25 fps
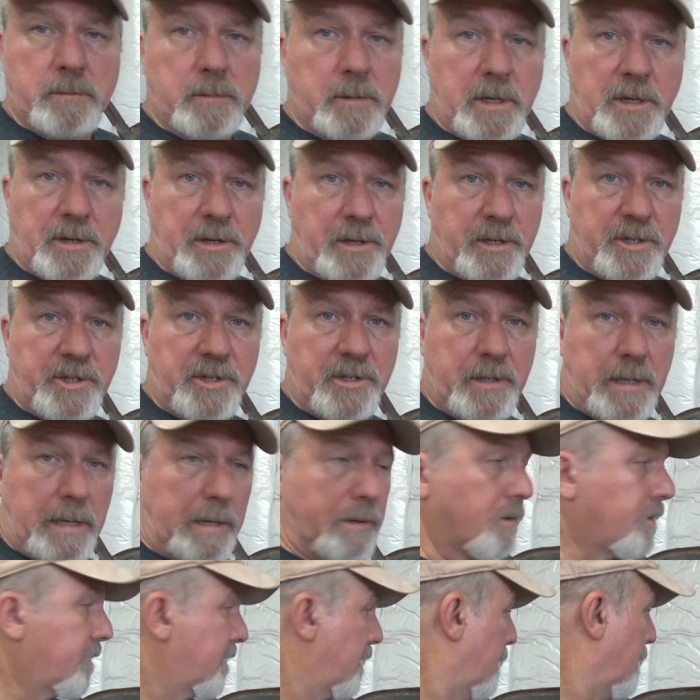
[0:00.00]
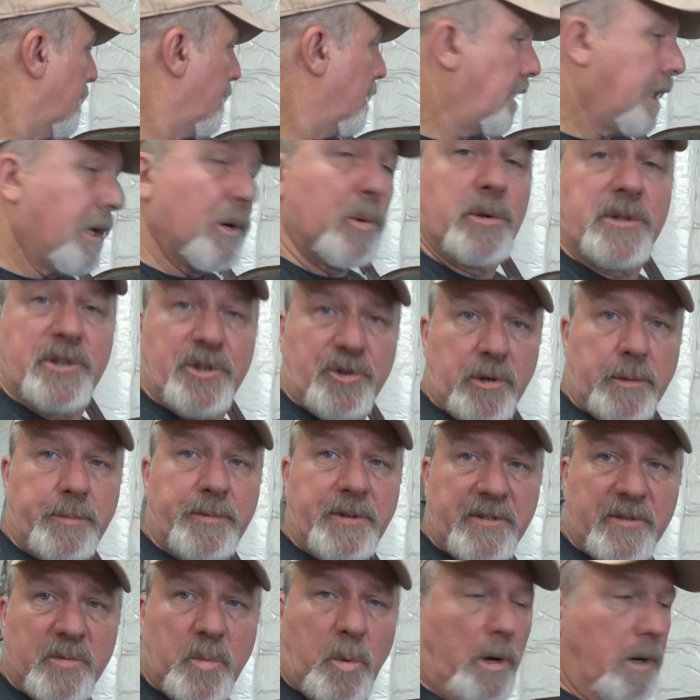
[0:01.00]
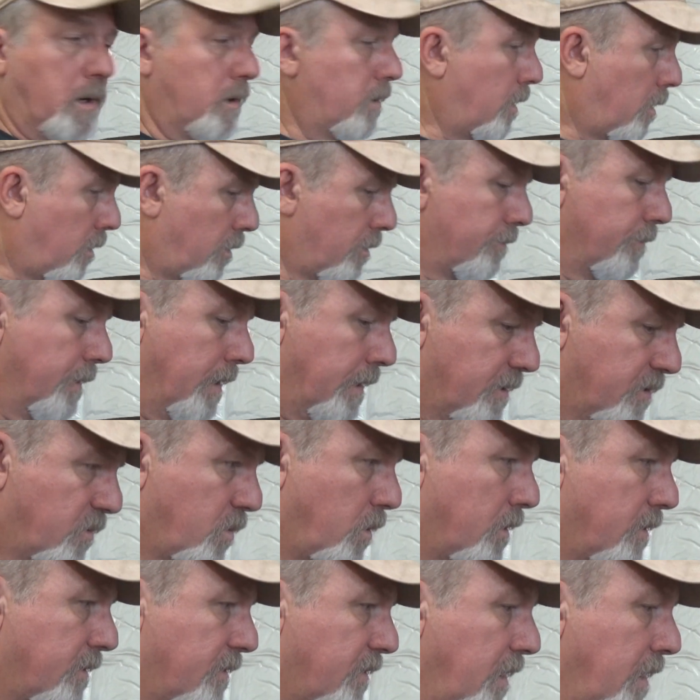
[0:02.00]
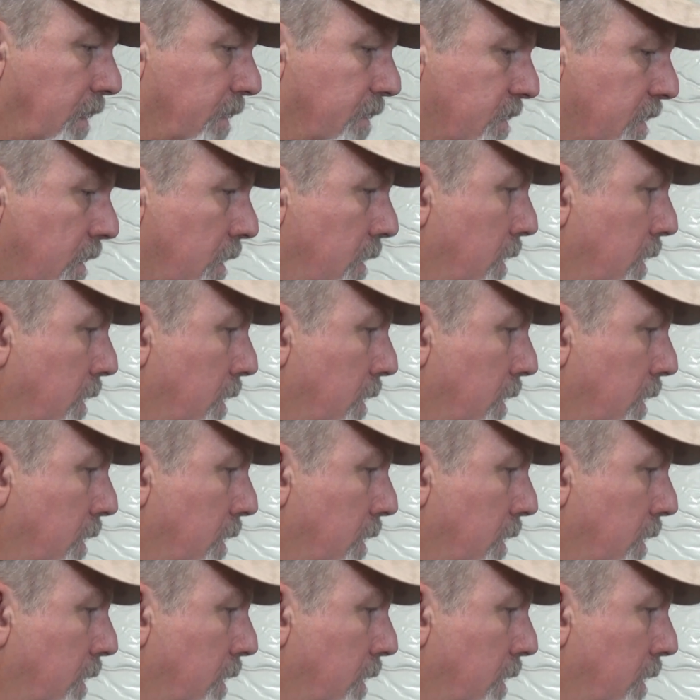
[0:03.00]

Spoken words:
condition. Now it was stripped as well as these.